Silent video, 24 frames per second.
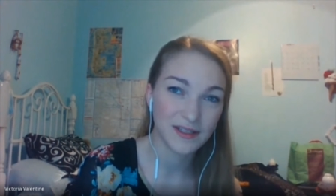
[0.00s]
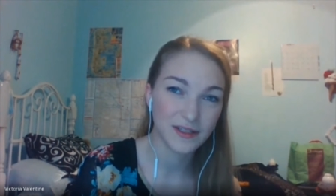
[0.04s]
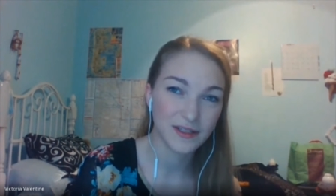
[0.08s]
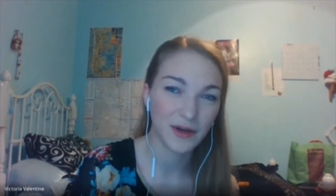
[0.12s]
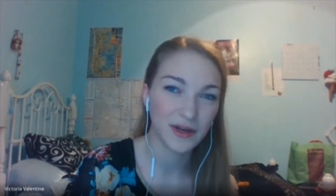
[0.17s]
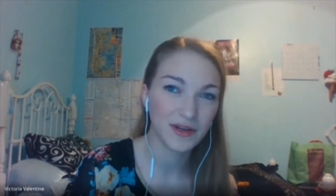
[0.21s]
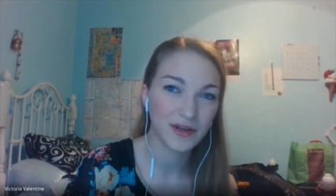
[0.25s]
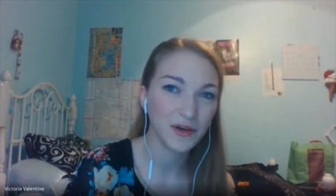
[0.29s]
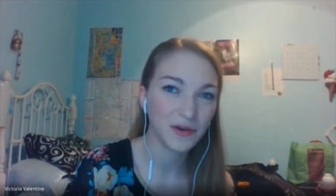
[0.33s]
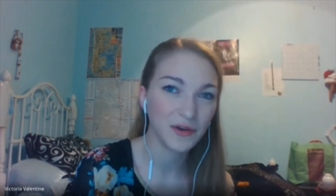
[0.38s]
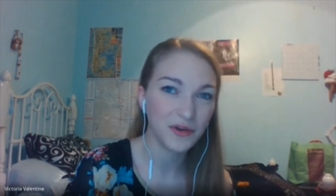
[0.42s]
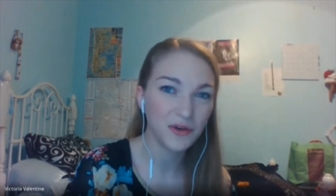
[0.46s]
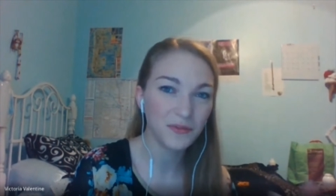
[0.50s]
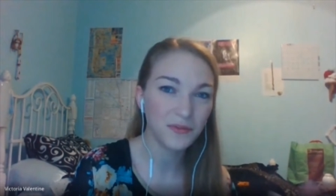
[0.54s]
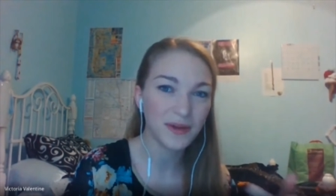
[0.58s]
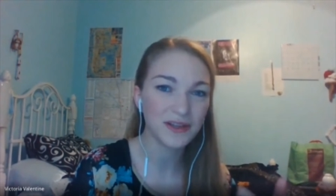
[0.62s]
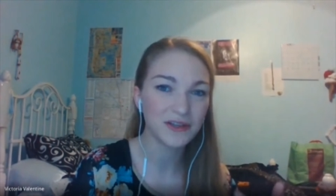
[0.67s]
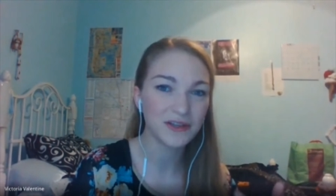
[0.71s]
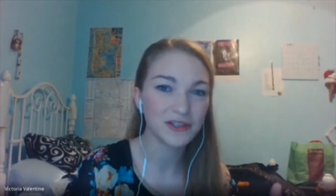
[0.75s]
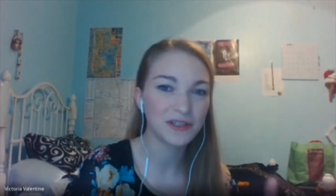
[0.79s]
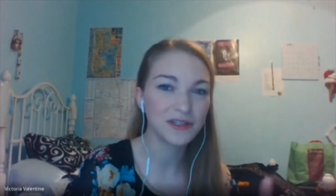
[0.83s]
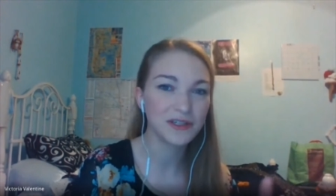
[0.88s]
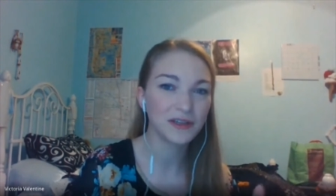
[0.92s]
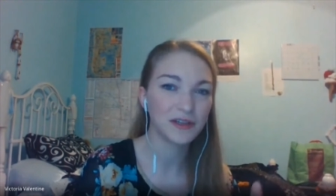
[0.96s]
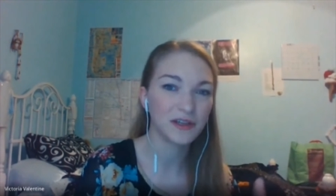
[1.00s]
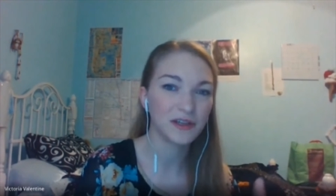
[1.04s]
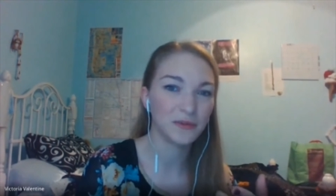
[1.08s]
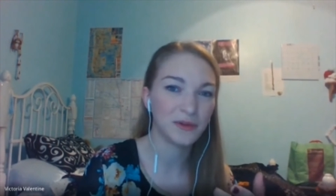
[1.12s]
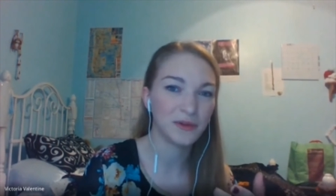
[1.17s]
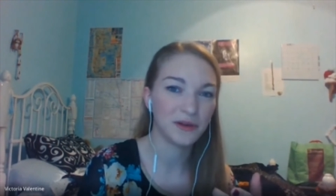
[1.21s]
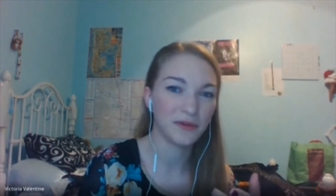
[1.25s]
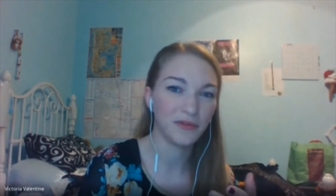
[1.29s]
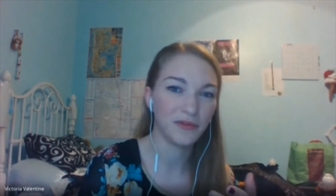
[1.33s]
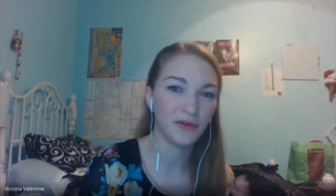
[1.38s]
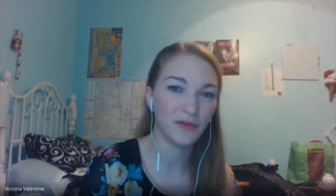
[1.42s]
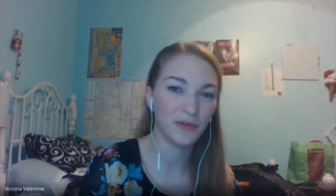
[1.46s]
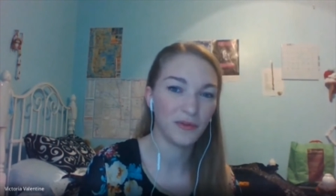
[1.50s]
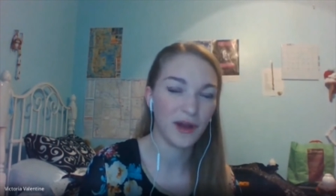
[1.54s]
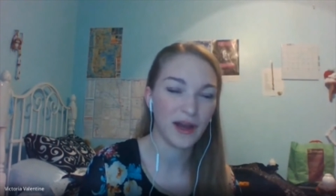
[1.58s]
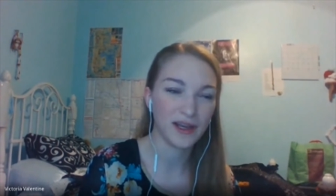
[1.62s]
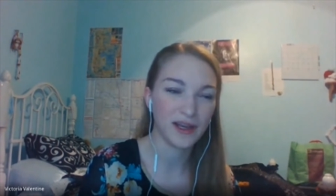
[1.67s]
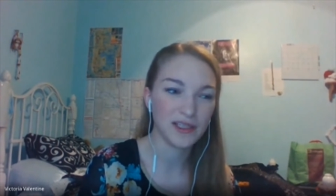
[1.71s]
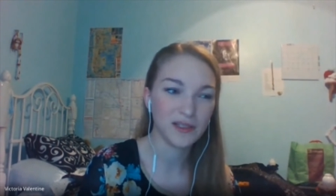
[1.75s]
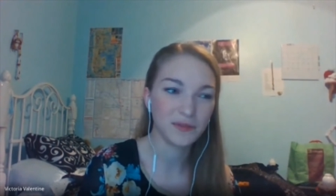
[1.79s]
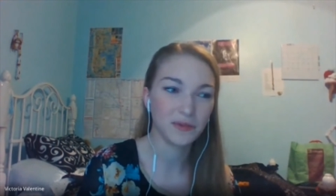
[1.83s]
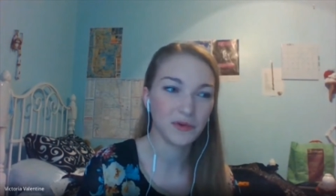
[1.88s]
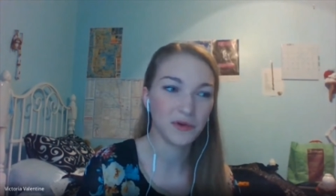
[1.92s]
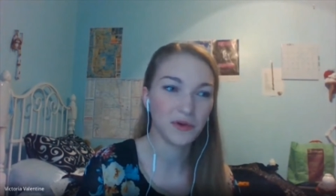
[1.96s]
So I know you mentioned a little bit of the
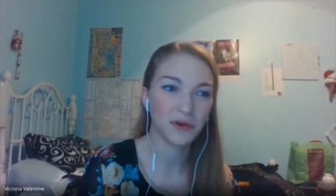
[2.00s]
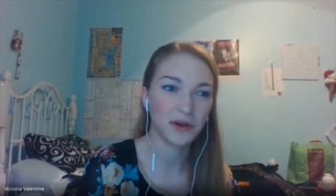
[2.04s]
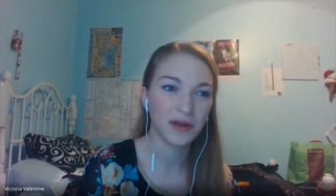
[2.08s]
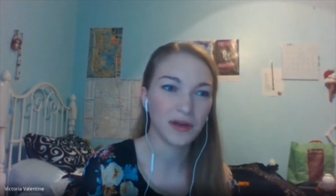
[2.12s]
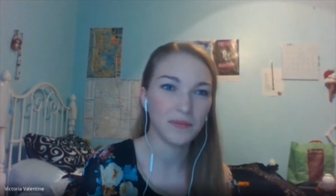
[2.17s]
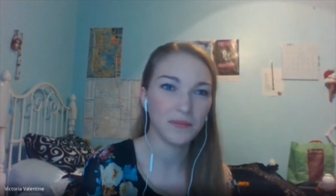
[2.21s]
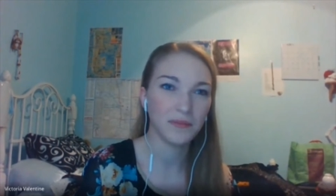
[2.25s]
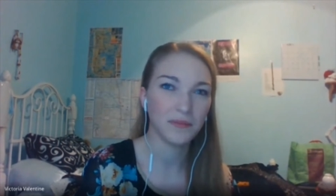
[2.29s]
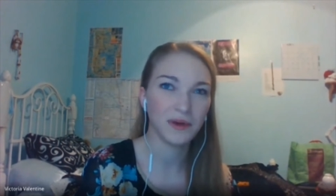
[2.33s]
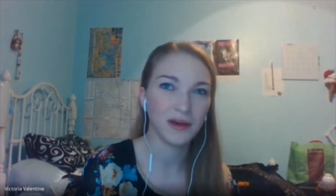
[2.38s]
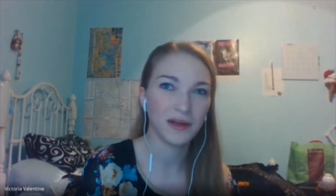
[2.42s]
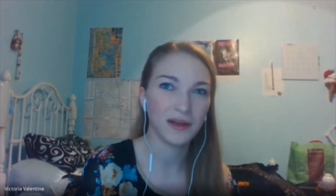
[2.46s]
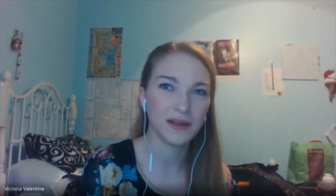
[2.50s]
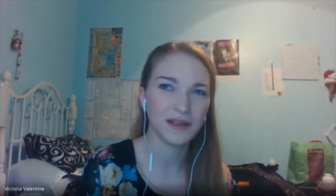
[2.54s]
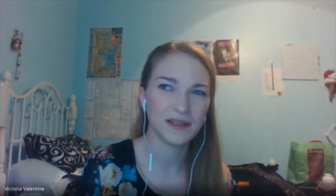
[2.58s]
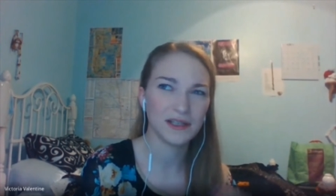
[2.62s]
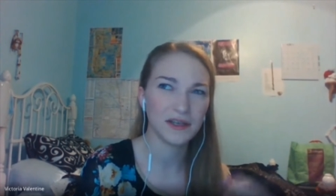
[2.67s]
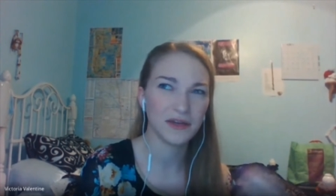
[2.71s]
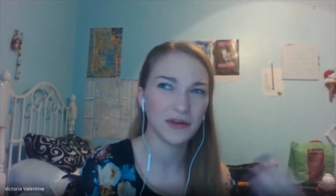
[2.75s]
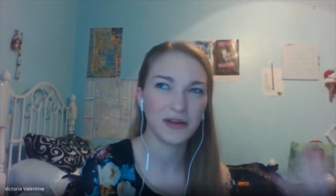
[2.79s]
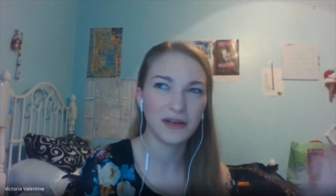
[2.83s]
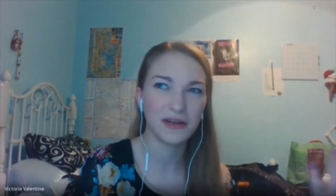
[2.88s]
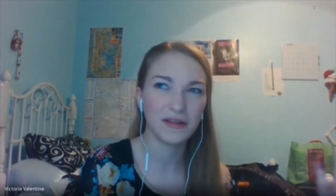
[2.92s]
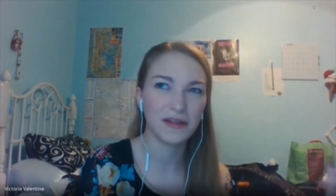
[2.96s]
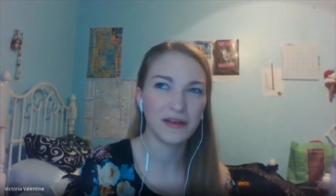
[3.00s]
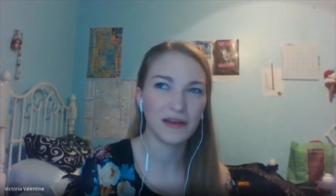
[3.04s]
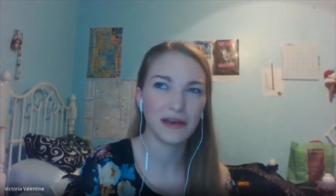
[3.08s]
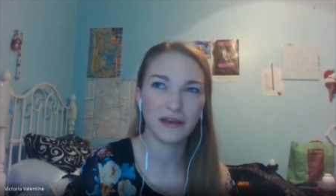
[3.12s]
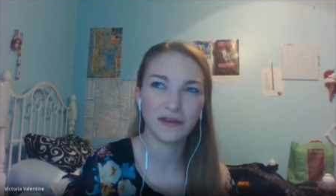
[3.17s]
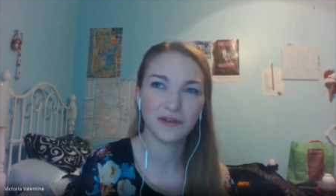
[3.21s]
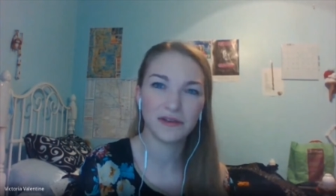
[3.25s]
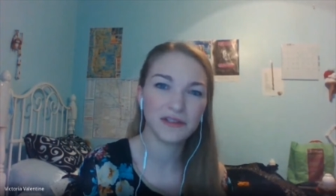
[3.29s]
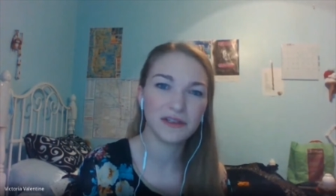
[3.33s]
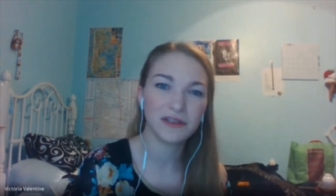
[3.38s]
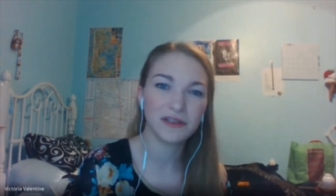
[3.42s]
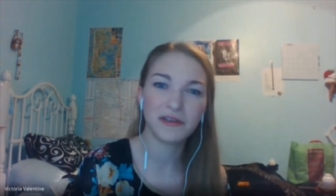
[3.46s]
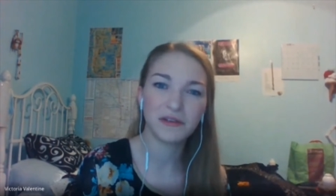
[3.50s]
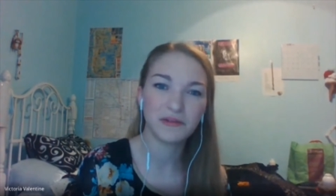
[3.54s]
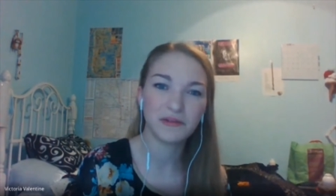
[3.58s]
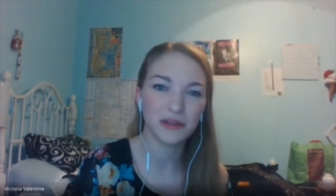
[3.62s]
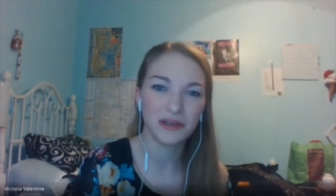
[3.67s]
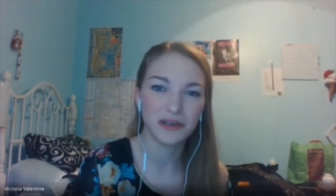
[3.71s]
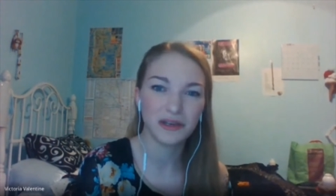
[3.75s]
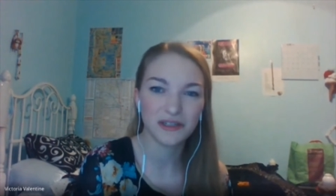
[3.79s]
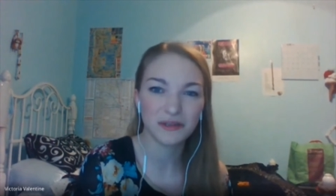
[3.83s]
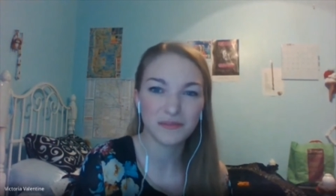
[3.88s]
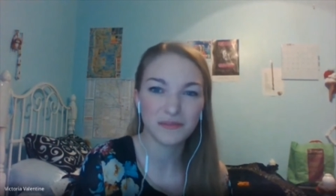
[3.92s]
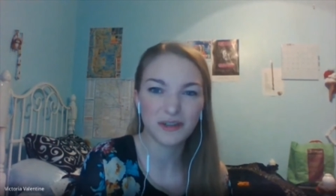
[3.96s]
RISE program, but is there anything else that you'd
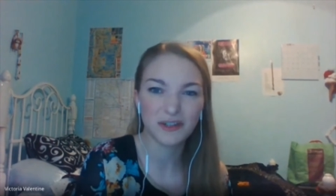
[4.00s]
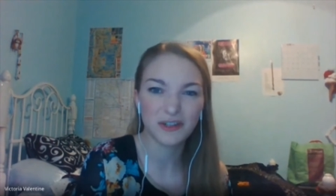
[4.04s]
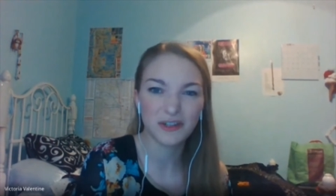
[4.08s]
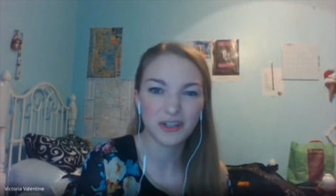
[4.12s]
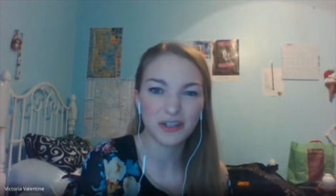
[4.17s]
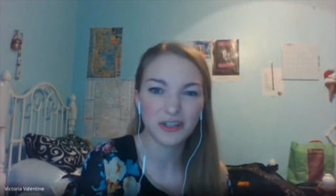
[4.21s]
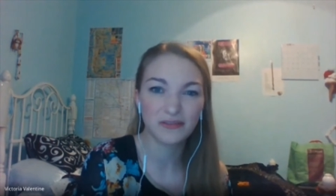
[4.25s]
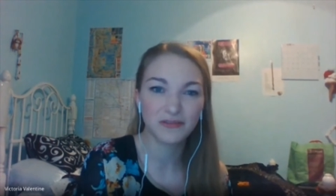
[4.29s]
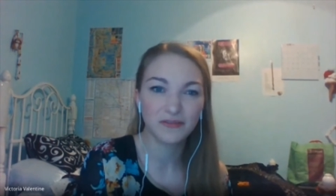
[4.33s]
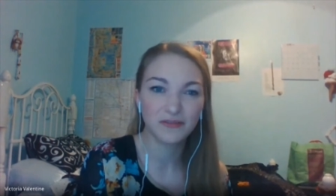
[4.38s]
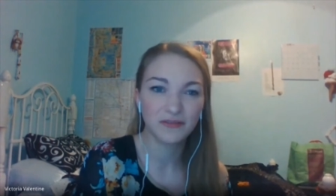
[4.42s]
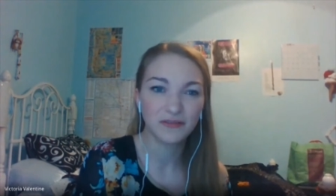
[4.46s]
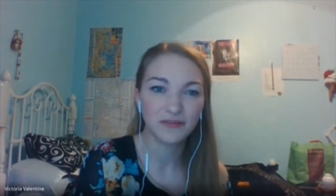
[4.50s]
like to mention?